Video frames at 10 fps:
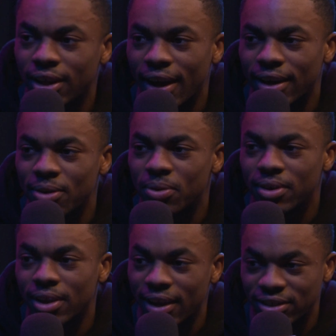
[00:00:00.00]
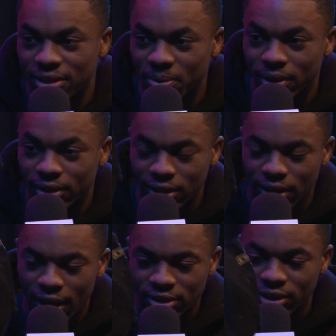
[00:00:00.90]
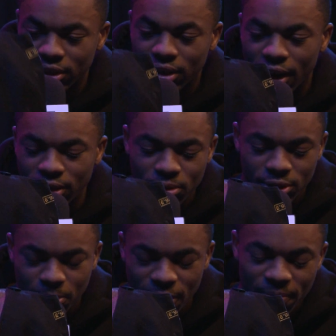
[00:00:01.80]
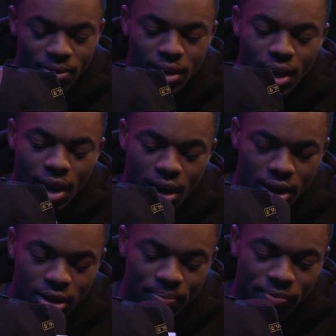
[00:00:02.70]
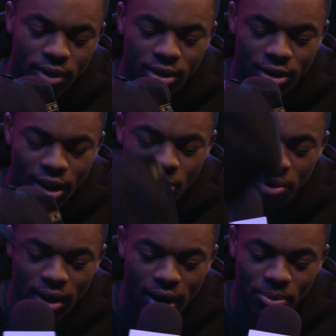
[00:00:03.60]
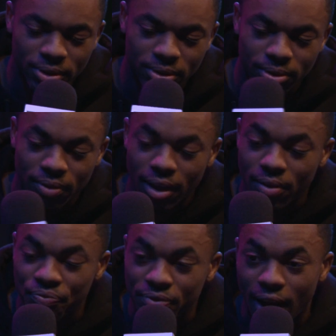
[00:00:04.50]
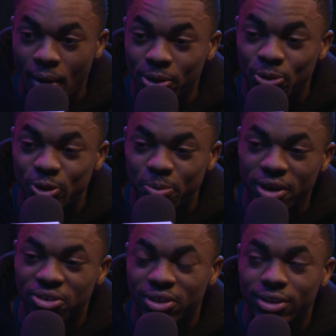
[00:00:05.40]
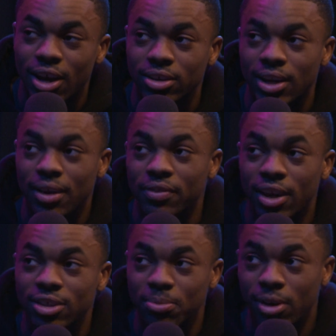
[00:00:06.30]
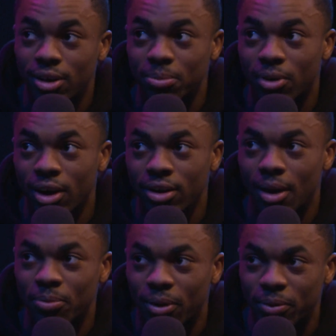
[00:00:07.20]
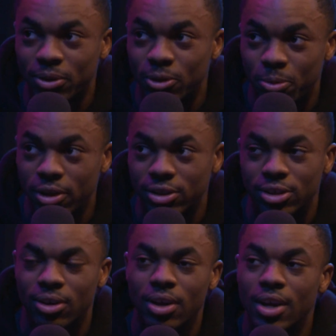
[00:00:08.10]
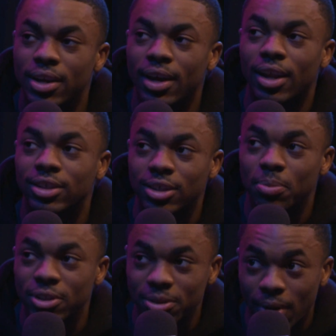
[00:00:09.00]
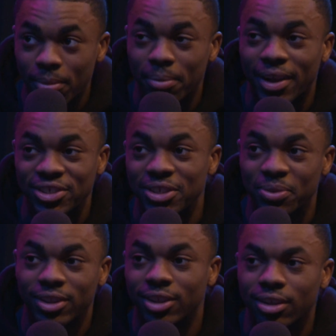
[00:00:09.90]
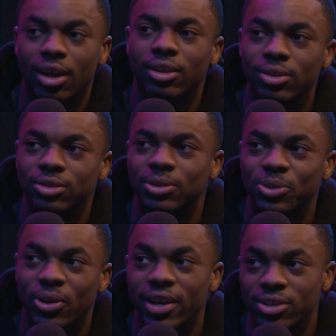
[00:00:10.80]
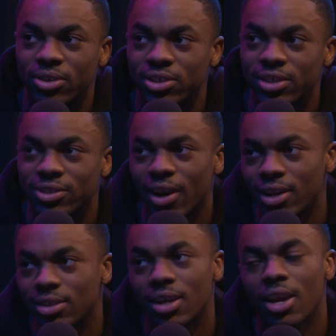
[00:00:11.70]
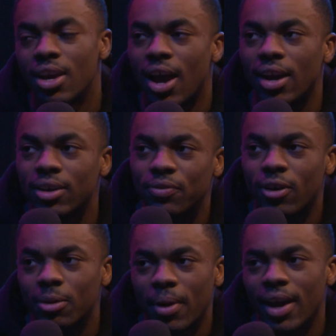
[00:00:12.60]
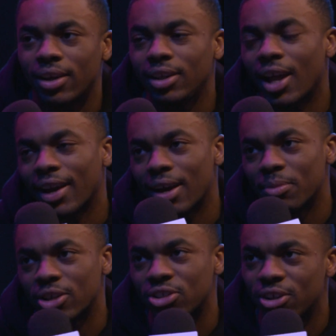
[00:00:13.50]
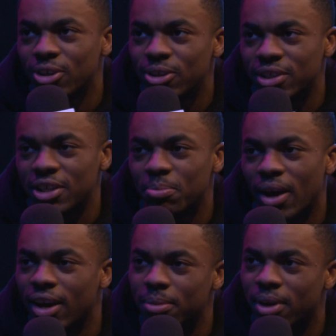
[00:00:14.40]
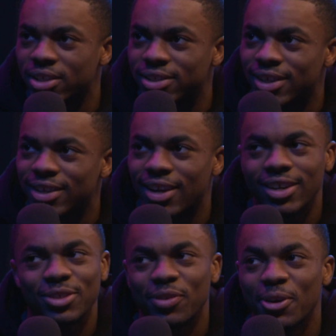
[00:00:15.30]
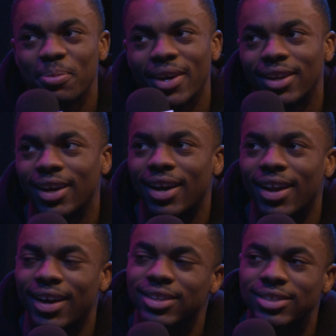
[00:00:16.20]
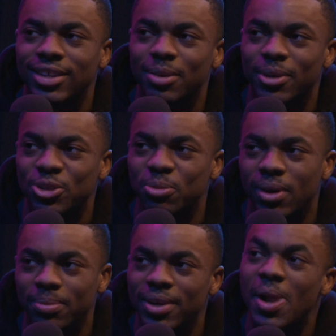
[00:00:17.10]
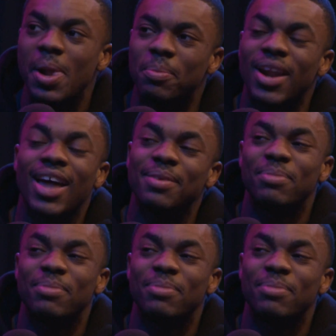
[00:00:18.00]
Like, it was like she looked like Lewis, bro. And then I went through his pictures because I was laughing at his mom, right? I went through his pictures. So he had like 10 pictures of my mom. I'm like, she really looked like Lewis from the Drew Carey show. This shit is crazy. I get far back. He like at my shows and he buying my shit. And I just felt bad. Like, I didn't have to say nothing about your mama. But I didn't mean it.